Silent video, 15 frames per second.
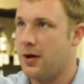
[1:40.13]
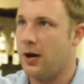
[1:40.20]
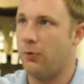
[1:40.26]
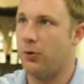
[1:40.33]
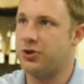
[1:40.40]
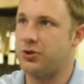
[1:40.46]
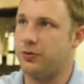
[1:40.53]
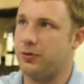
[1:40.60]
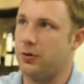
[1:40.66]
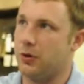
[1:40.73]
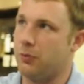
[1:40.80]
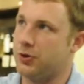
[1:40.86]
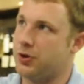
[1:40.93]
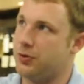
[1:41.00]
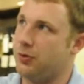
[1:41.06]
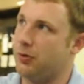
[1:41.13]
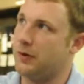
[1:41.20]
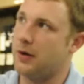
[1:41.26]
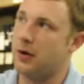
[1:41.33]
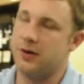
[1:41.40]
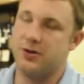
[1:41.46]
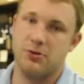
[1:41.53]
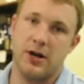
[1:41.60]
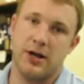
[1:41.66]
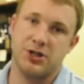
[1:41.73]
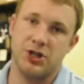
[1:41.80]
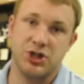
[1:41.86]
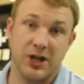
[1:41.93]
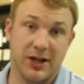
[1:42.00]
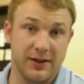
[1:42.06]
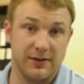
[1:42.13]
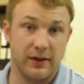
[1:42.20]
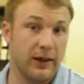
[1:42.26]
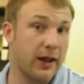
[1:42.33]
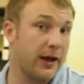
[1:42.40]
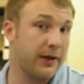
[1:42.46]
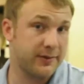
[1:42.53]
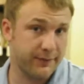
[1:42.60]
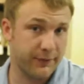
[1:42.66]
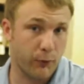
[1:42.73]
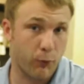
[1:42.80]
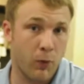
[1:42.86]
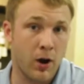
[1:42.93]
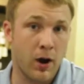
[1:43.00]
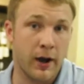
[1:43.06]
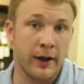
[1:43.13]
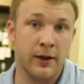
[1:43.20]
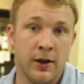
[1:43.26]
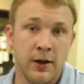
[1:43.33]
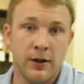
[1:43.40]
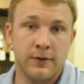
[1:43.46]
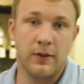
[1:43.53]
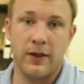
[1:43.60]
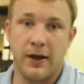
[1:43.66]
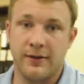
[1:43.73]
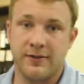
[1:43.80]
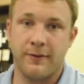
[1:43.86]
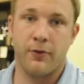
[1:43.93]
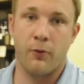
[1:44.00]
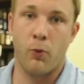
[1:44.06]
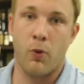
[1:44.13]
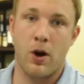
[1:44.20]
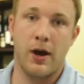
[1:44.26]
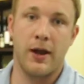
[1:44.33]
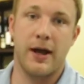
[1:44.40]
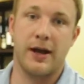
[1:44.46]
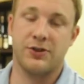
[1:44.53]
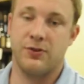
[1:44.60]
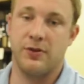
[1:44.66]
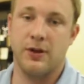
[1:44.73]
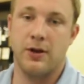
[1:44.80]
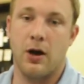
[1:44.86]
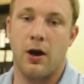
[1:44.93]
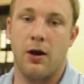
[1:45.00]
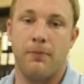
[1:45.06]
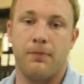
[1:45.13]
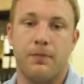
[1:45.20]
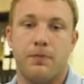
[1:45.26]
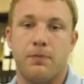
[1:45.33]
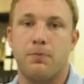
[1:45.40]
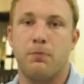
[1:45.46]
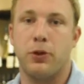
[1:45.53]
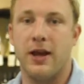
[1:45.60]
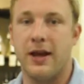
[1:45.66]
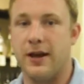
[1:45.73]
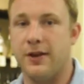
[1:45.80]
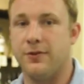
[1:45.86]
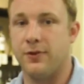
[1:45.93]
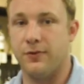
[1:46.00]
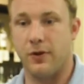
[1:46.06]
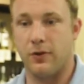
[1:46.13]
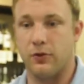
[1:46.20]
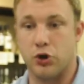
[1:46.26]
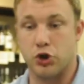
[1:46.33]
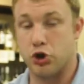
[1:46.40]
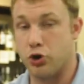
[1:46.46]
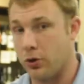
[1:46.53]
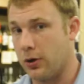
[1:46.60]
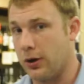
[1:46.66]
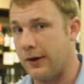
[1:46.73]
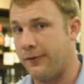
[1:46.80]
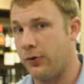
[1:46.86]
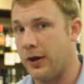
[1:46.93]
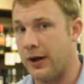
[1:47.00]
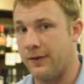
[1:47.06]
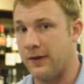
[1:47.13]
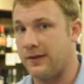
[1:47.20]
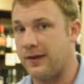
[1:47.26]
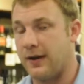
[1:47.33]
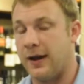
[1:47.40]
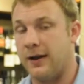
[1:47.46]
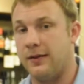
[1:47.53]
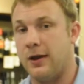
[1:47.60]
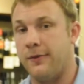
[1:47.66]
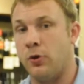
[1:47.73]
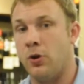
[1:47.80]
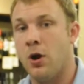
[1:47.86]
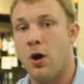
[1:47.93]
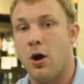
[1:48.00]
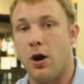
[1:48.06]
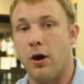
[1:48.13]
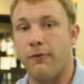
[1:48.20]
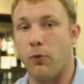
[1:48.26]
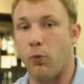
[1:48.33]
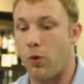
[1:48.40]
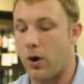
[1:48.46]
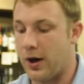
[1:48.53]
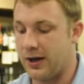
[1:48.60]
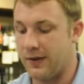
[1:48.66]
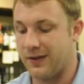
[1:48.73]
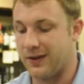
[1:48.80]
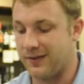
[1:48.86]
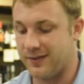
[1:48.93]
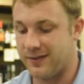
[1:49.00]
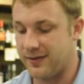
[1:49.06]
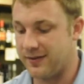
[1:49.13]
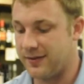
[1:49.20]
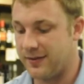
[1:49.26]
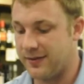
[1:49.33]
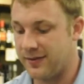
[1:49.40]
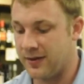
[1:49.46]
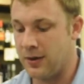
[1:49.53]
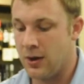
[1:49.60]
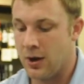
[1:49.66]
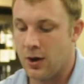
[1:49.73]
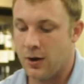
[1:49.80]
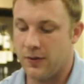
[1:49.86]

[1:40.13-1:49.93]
And what you're doing there is you're actually checking the legs of the wine. The legs of the wine actually play into the sugar level and the tannin level of the wine and consistency.